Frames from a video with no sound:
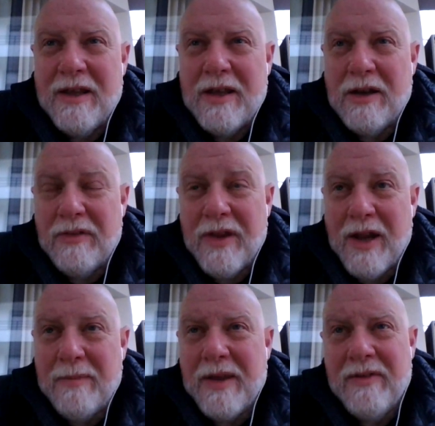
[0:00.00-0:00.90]
you know, that
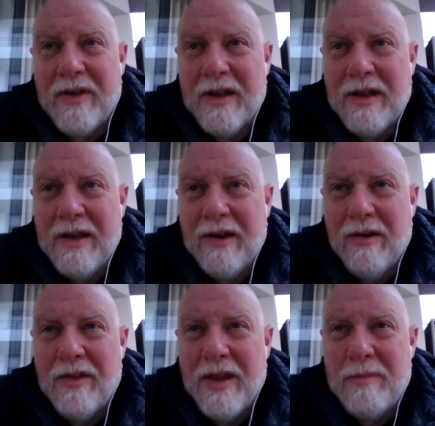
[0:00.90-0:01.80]
I'm giving it here
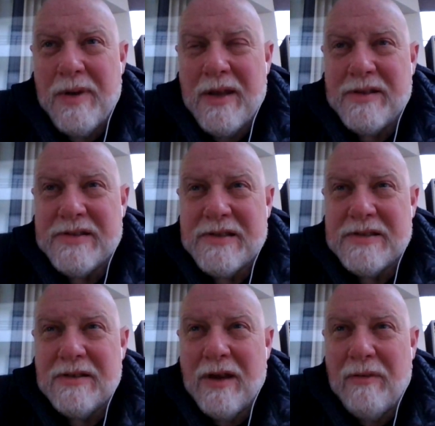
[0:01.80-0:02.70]
or that anybody else is.
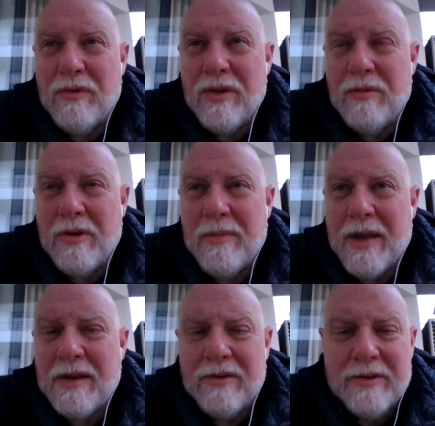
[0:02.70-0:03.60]
So I really want to make
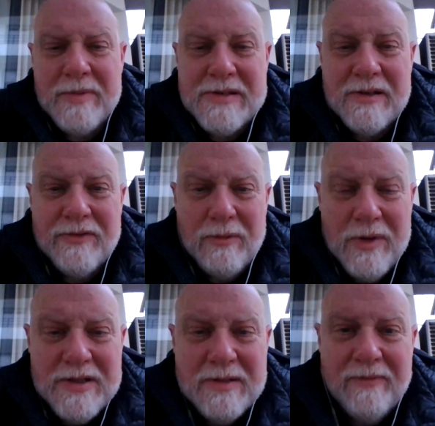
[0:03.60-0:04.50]
a note to myself to
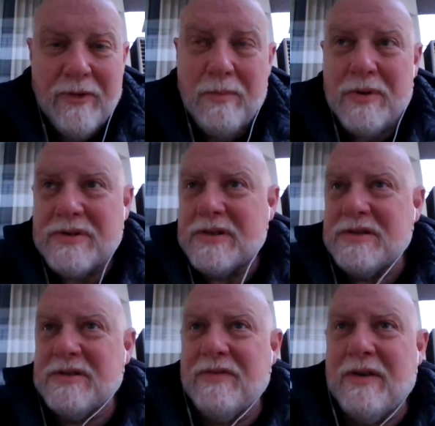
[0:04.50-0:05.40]
read some of her books, because
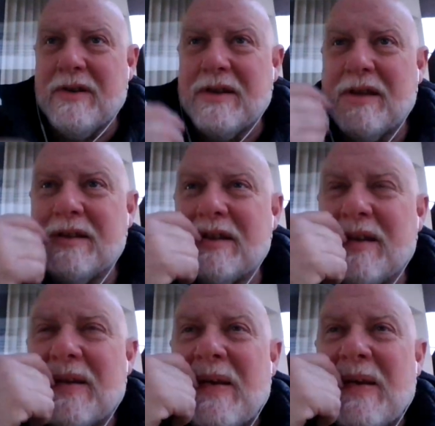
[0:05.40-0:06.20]
she's very intelligent.